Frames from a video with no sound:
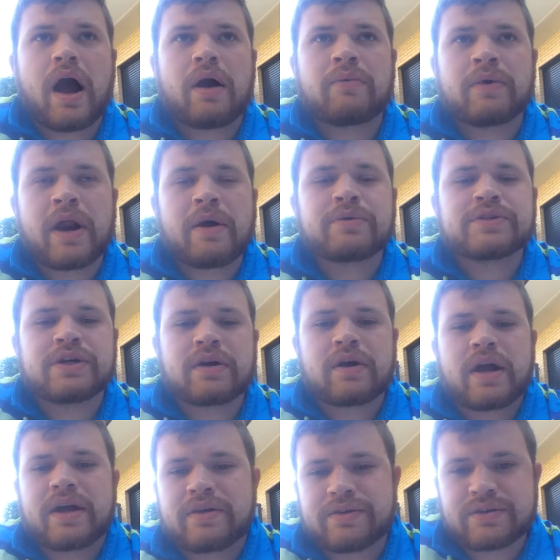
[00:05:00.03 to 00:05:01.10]
when I was
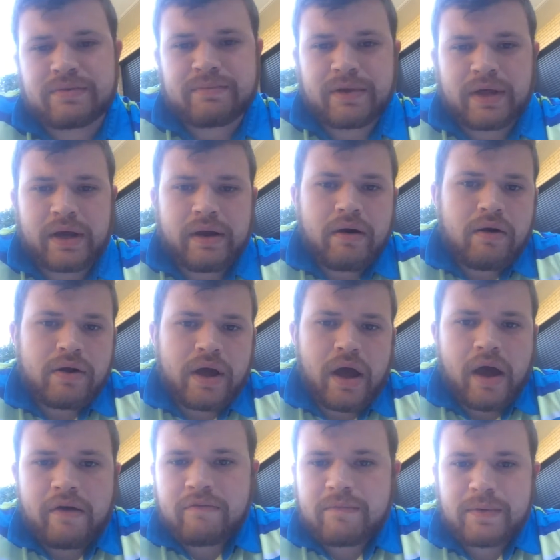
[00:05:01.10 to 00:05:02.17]
younger, I used to be like, oh
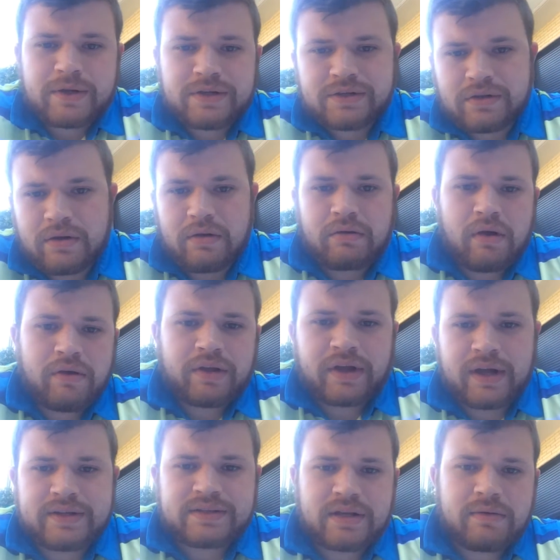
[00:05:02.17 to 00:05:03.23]
yeah, everybody should own all the
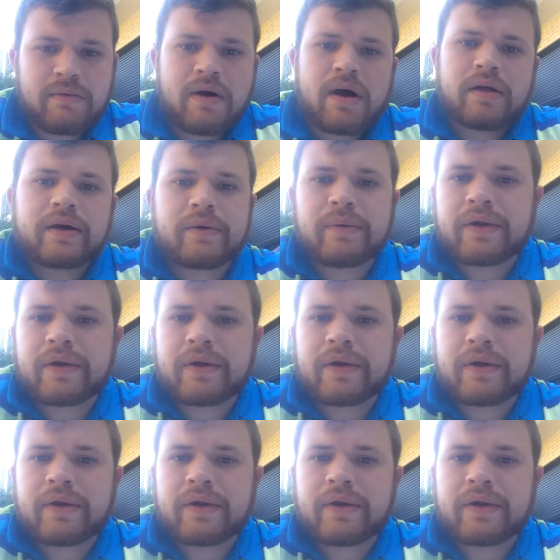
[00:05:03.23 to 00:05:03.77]
guns they want, like